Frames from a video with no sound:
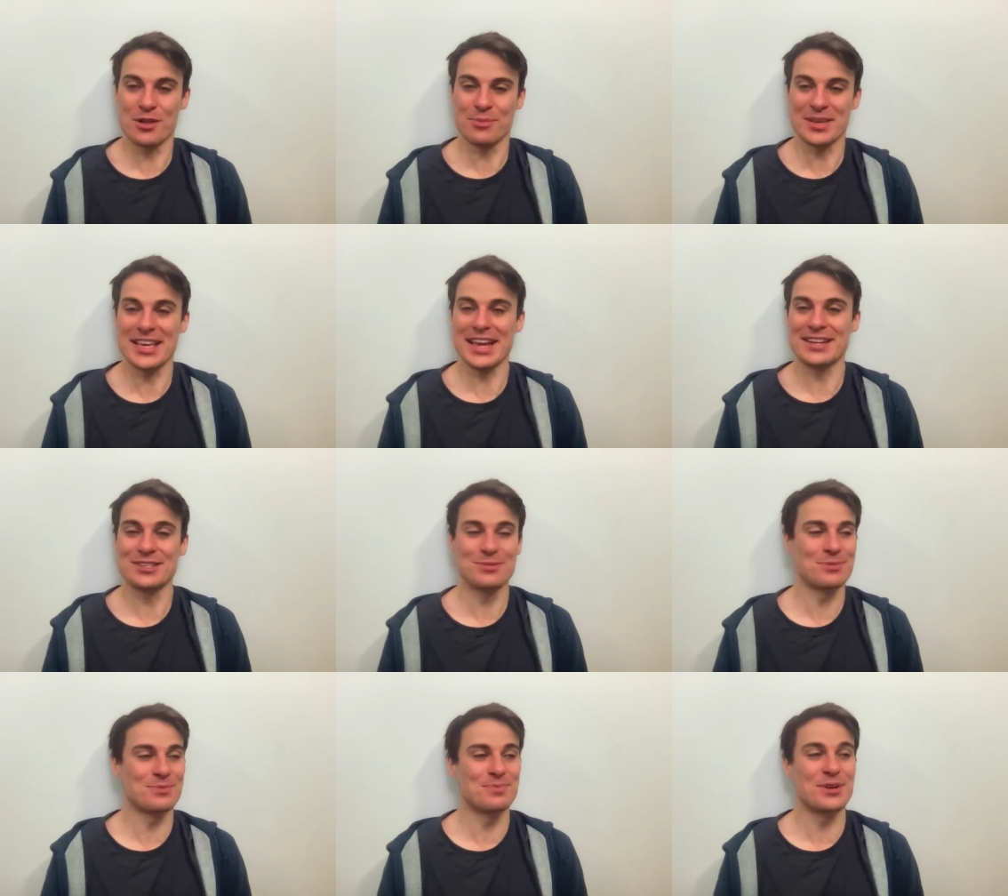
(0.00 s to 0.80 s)
will be getting
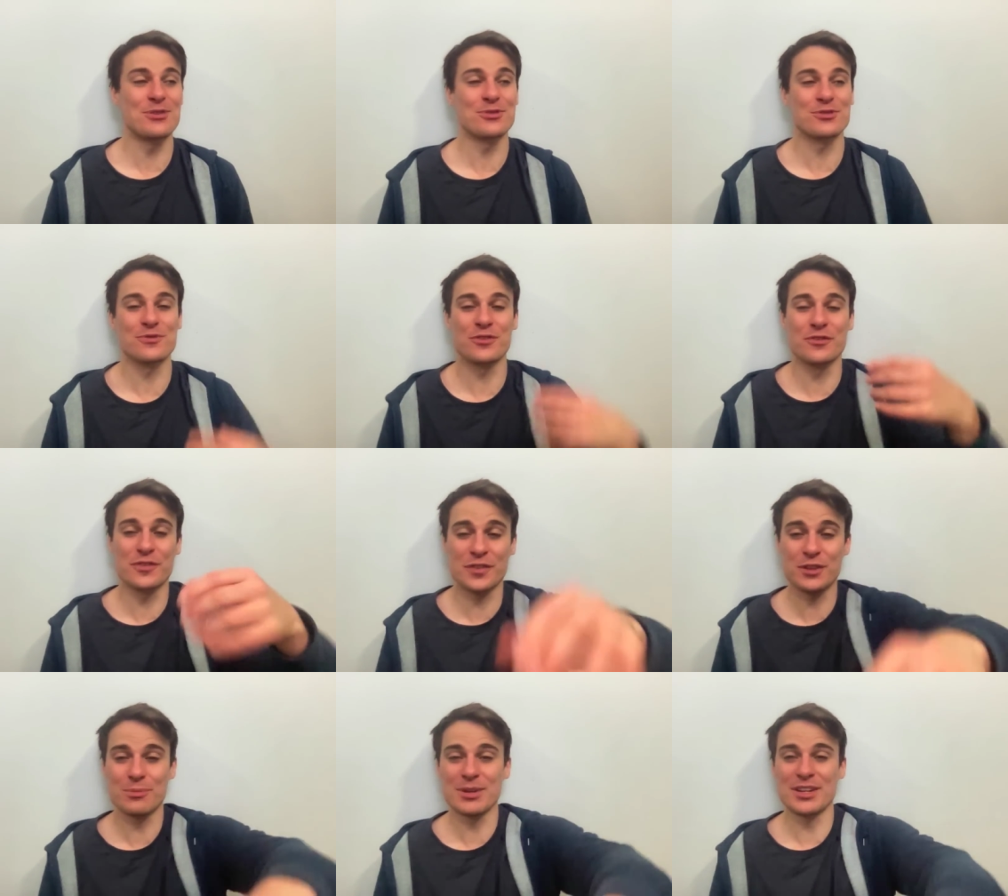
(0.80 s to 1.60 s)
spiritual
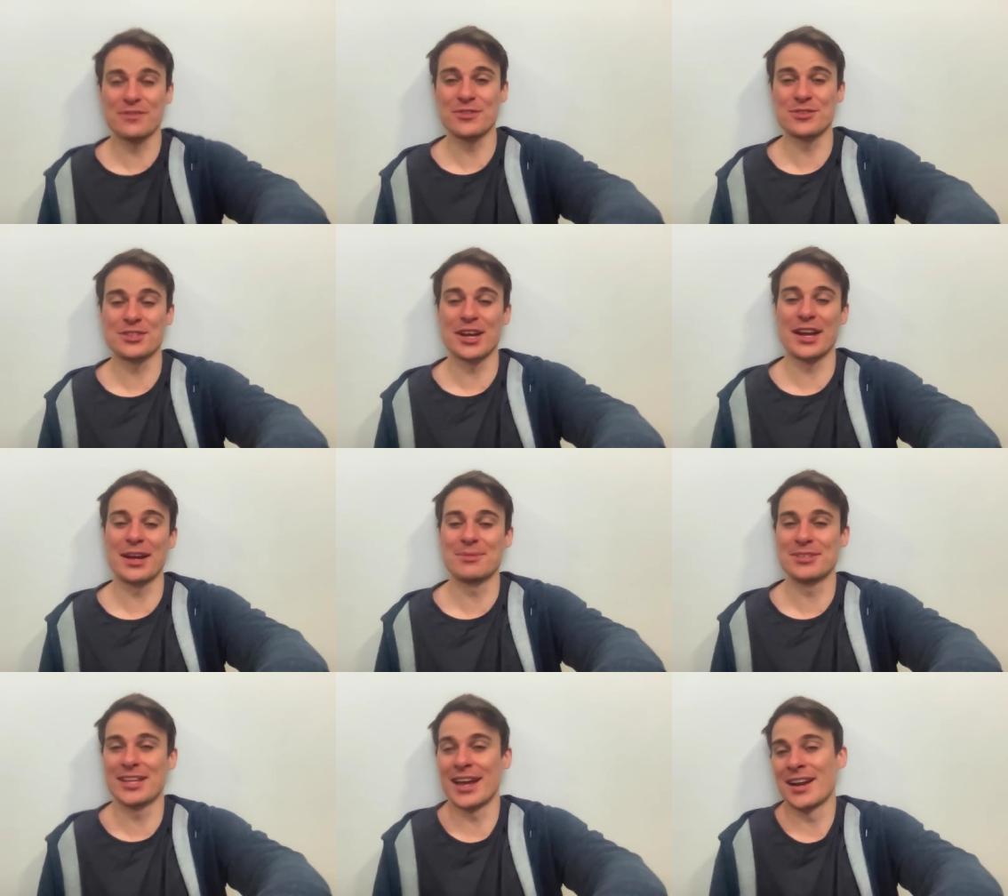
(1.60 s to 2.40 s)
fulfillment if you sign
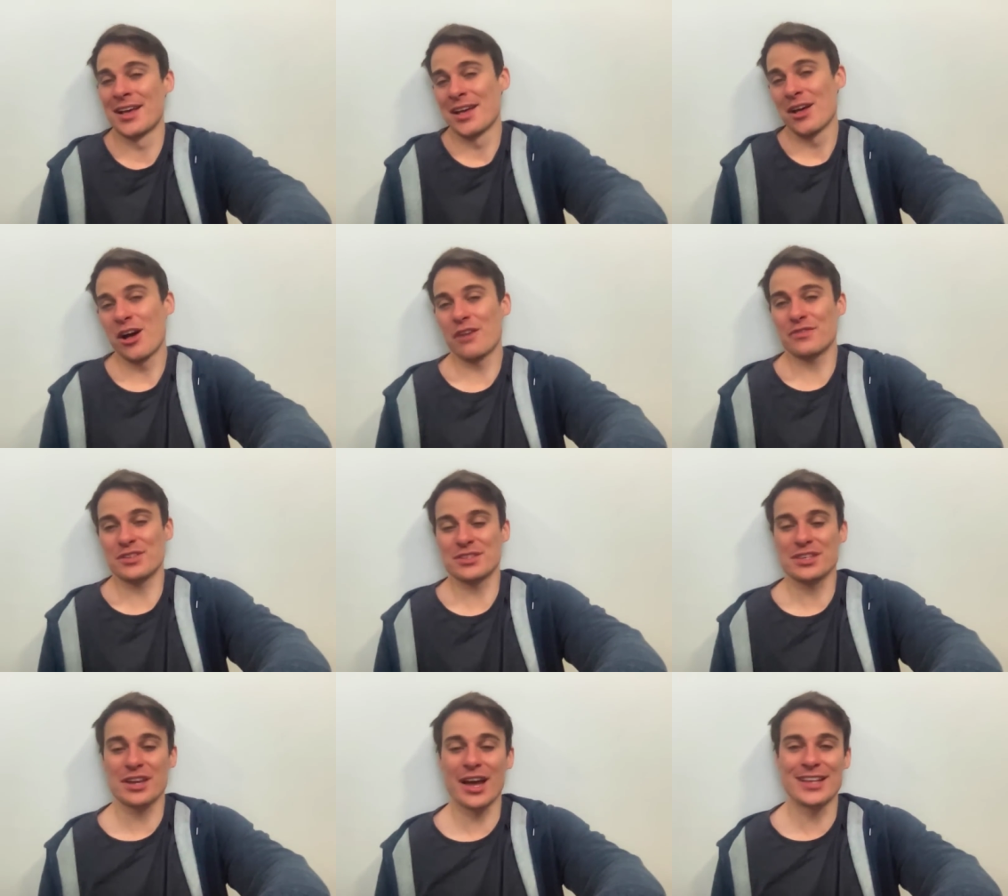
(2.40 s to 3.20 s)
up to that.
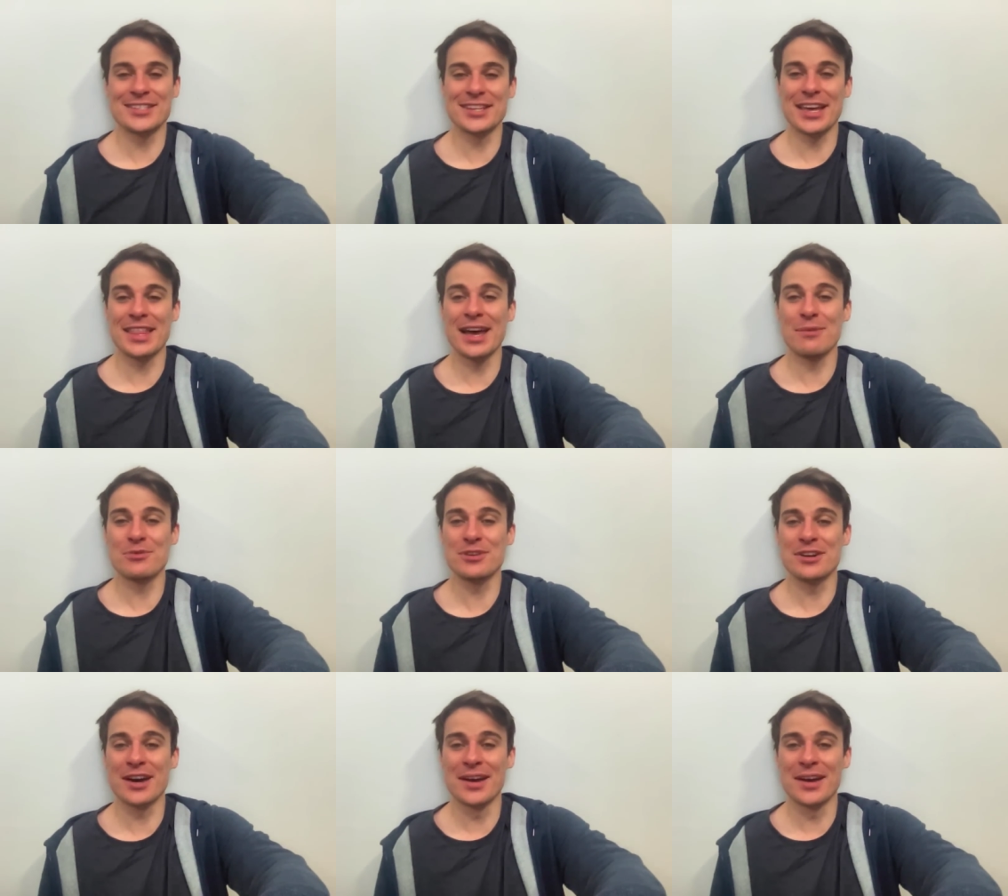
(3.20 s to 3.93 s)
Obviously, I'd say that, wouldn't